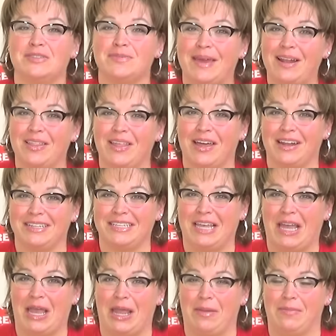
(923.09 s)
You've spent a lot
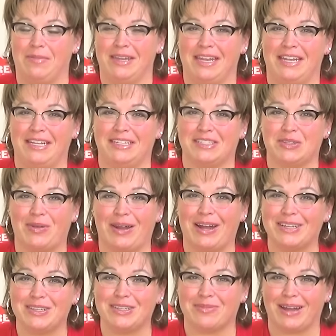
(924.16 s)
of time knitting
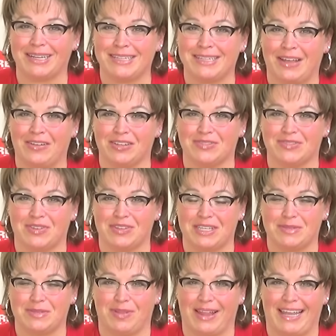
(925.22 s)
squares and rectangles
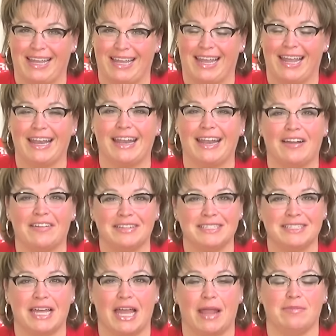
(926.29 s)
for this blanket, and
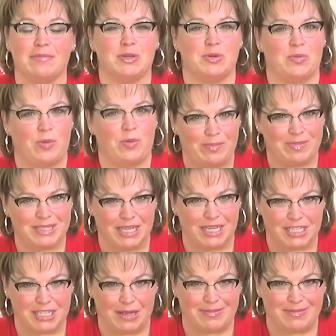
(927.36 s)
now it's time to whip
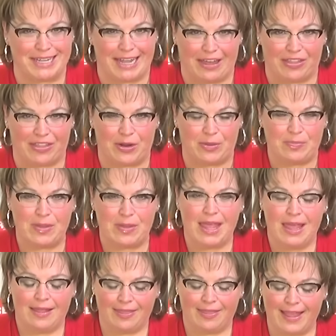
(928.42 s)
stitch them together.
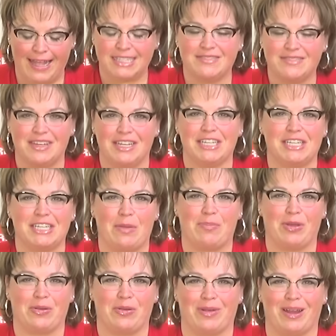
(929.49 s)
Let's finish
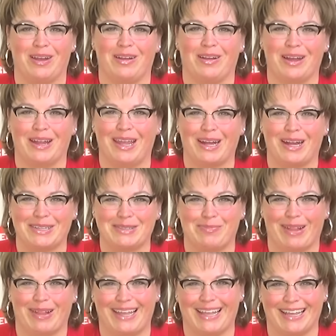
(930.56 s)
up your Red Heart
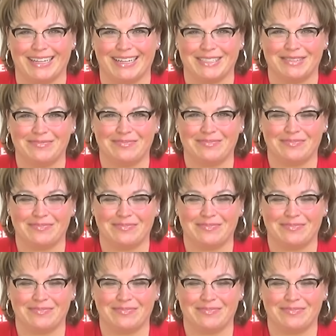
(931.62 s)
Cares blanket.